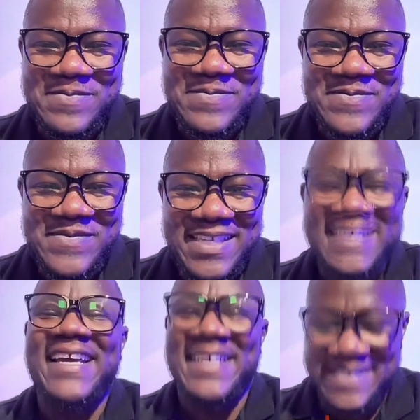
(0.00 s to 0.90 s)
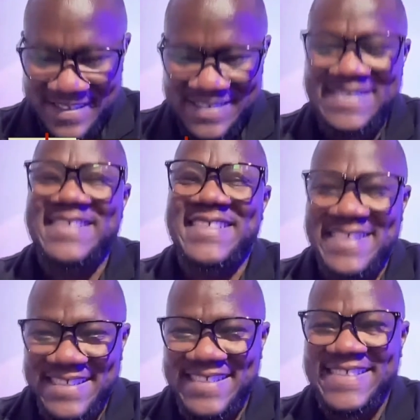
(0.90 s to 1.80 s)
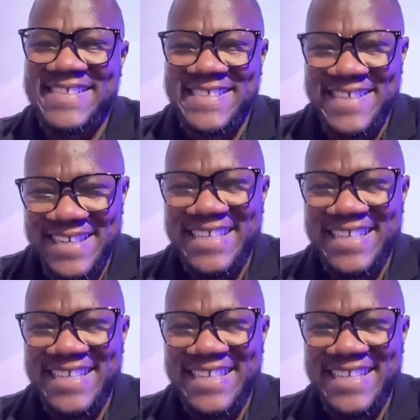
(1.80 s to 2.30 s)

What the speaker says: I get that, Eugene, and thank you very